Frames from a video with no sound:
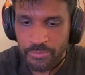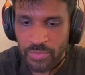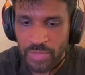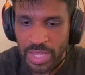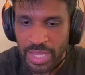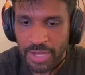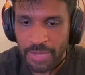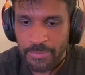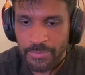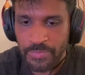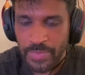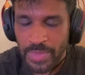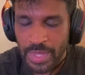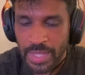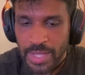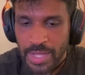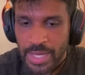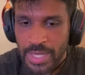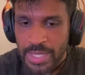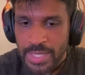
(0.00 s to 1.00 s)
Like,
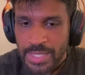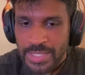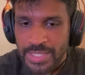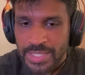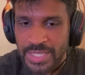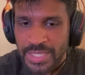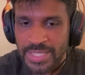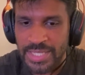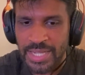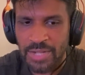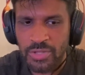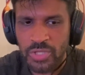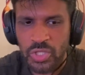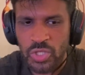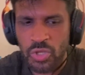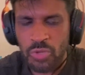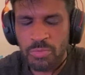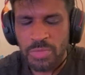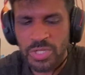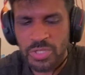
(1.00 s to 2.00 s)
she sounds
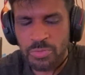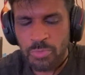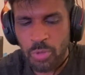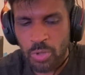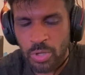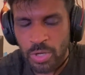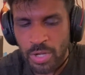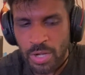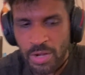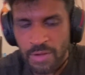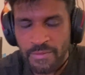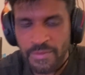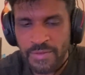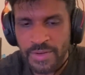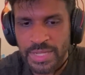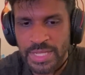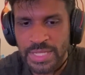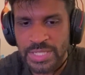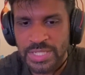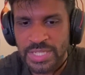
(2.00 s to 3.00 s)
so much more
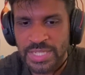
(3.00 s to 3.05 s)
confident.